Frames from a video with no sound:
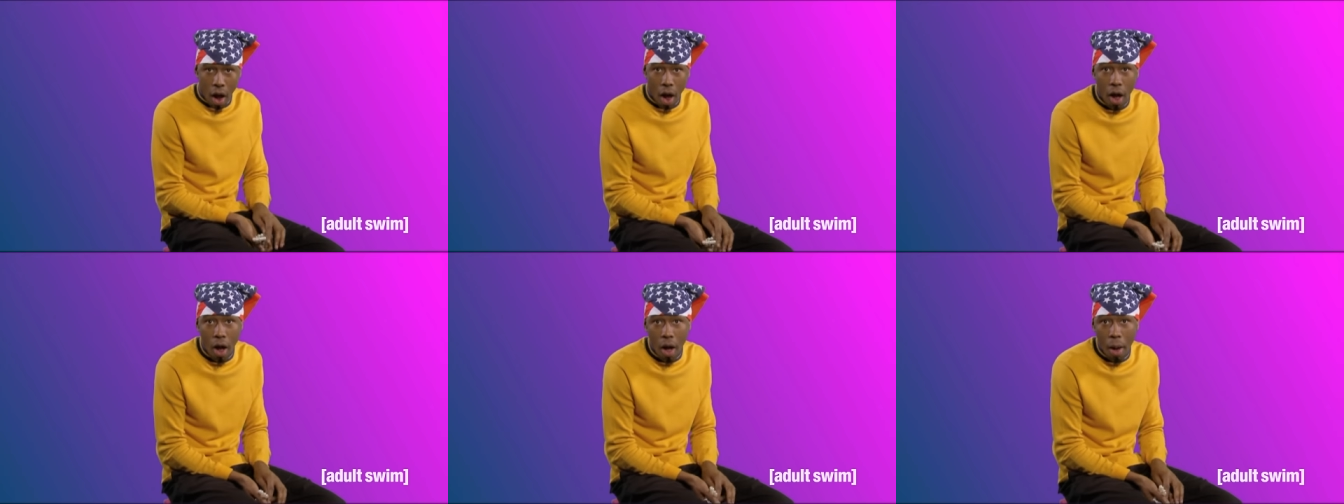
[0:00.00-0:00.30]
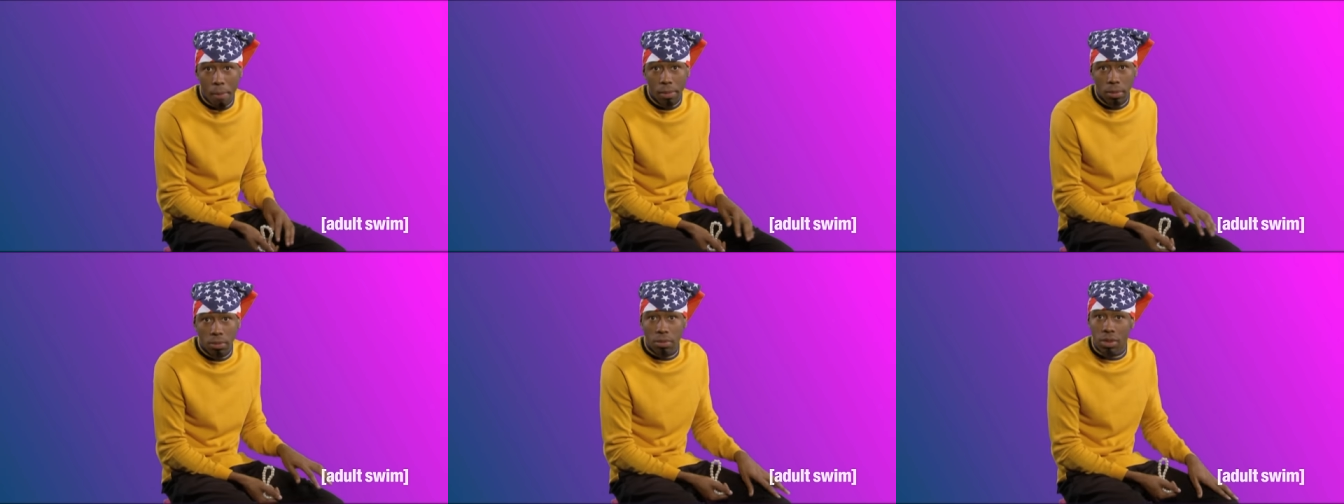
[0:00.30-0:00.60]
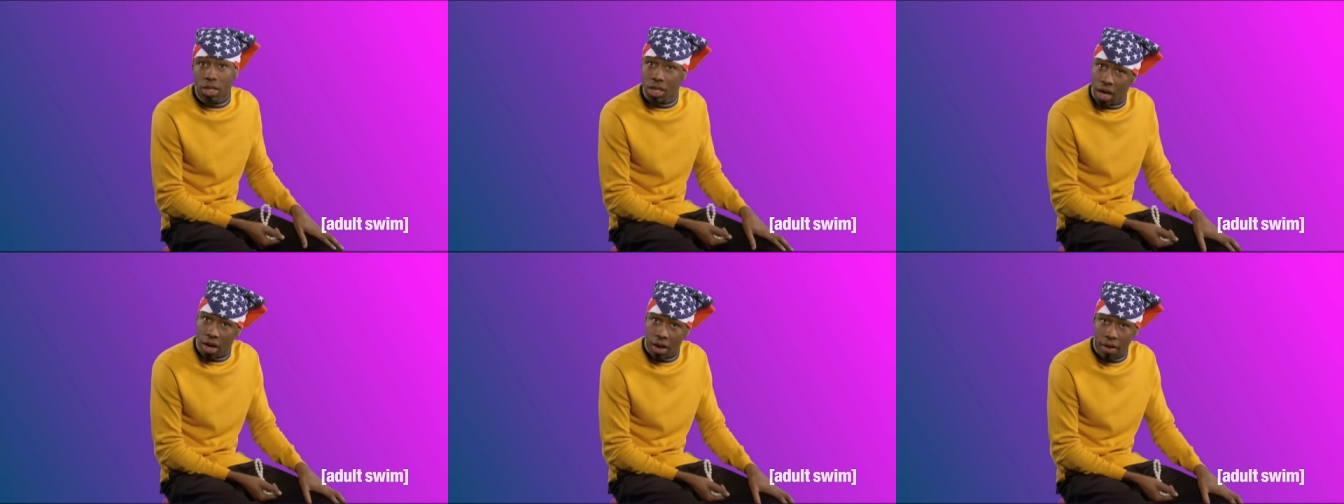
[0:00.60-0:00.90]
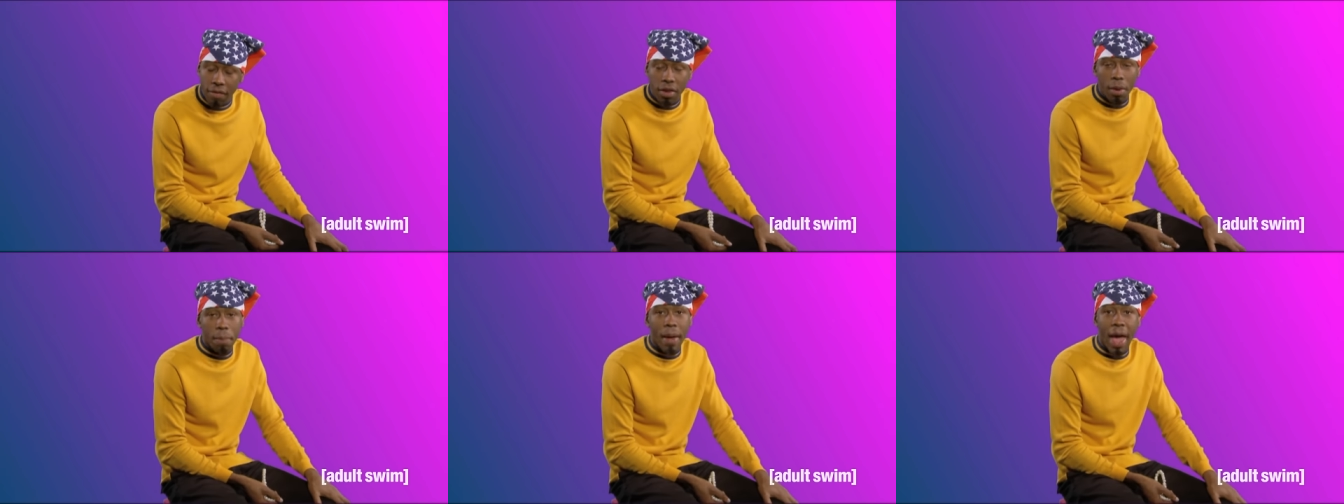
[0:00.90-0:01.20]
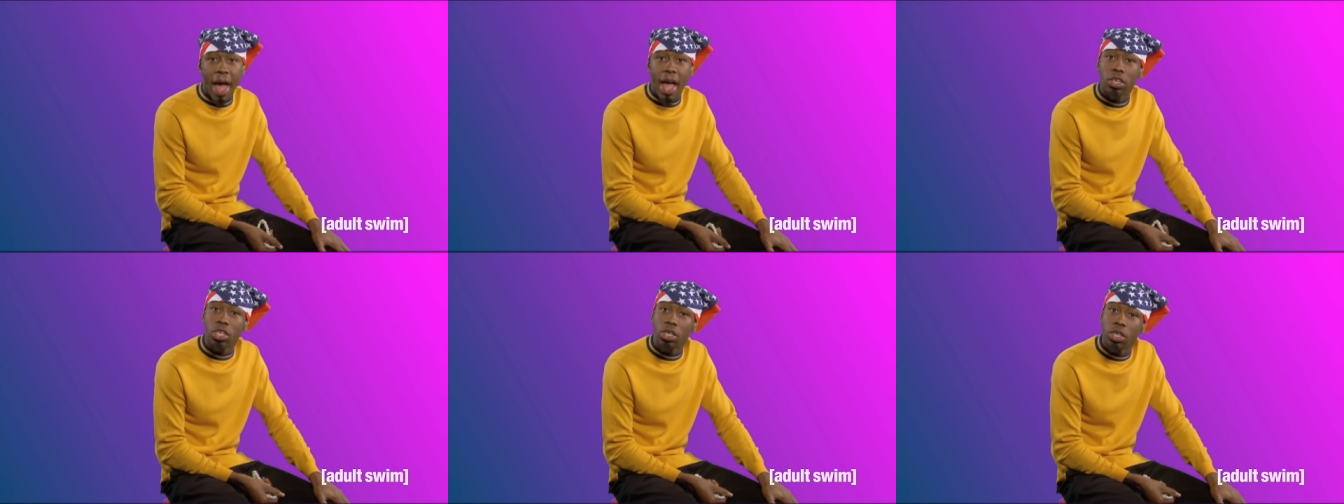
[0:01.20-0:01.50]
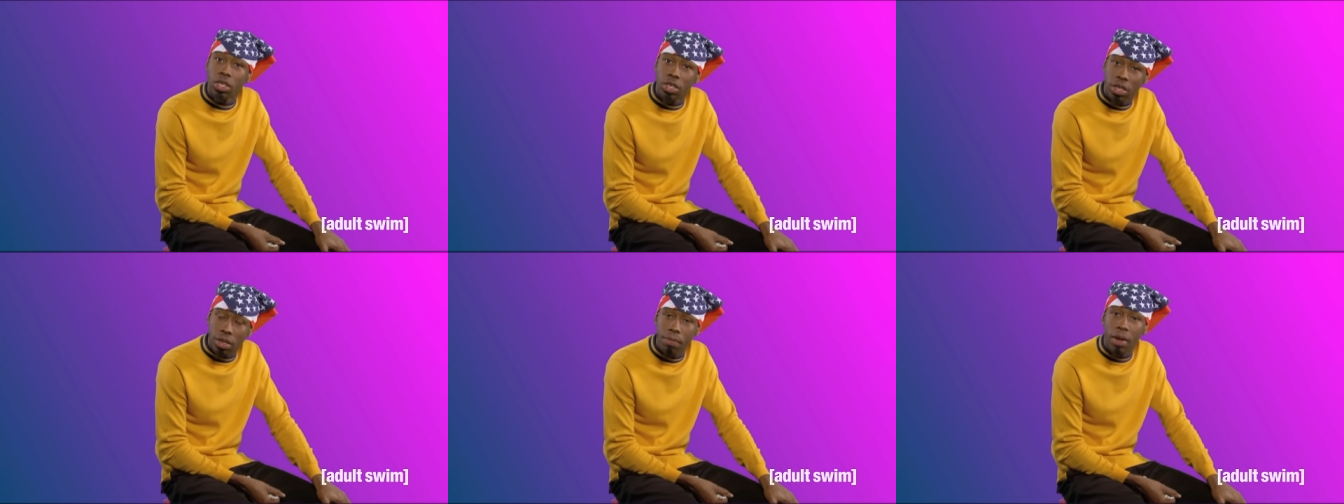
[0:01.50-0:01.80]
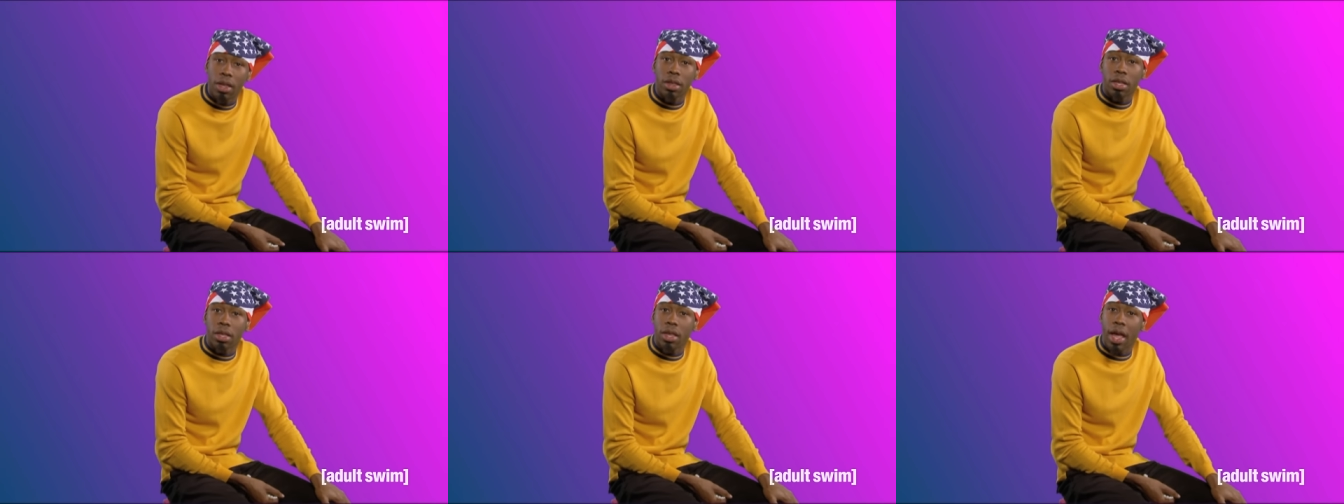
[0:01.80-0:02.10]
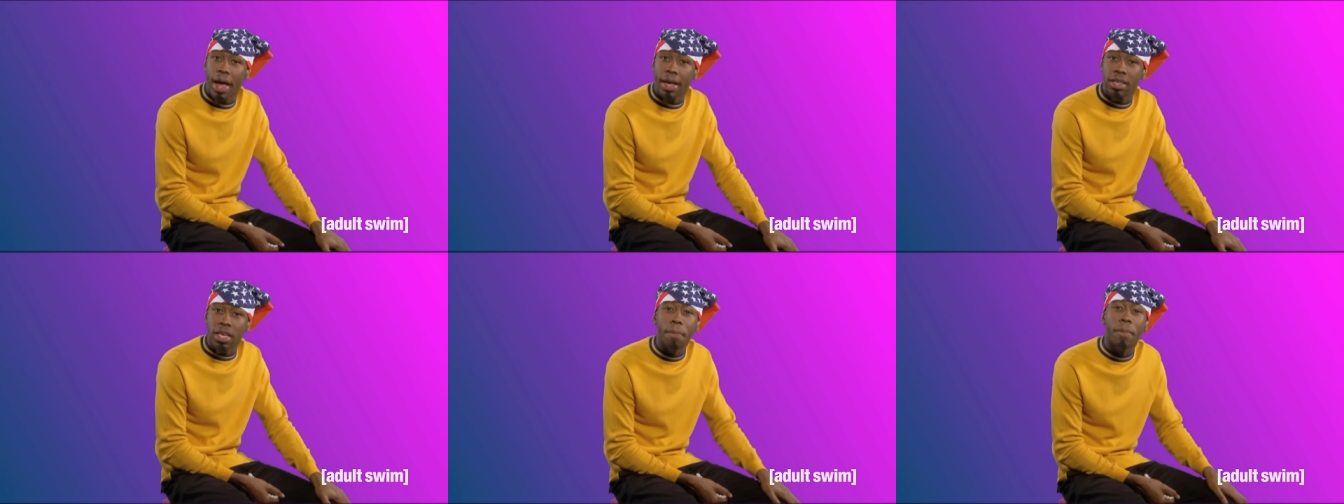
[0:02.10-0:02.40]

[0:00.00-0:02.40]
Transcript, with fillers: um, love, compassion, and some other things.